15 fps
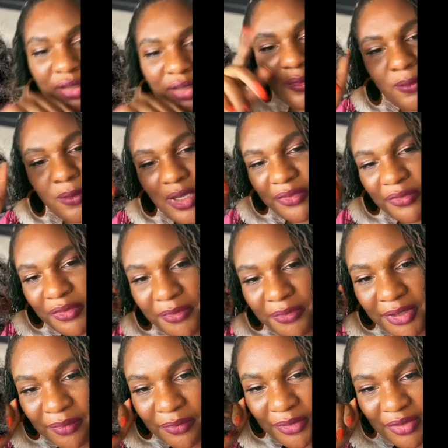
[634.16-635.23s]
One of the
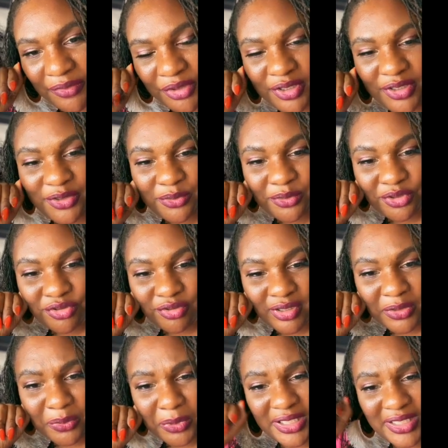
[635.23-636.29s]
fan favorites, Two Strand
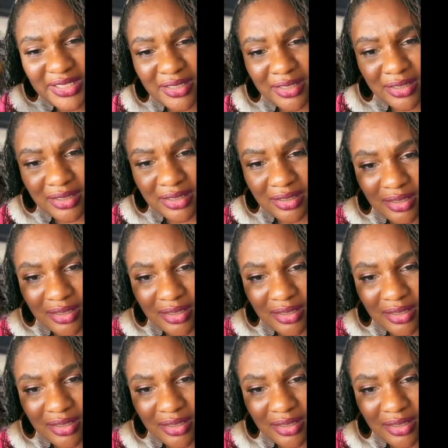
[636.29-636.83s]
Twist, does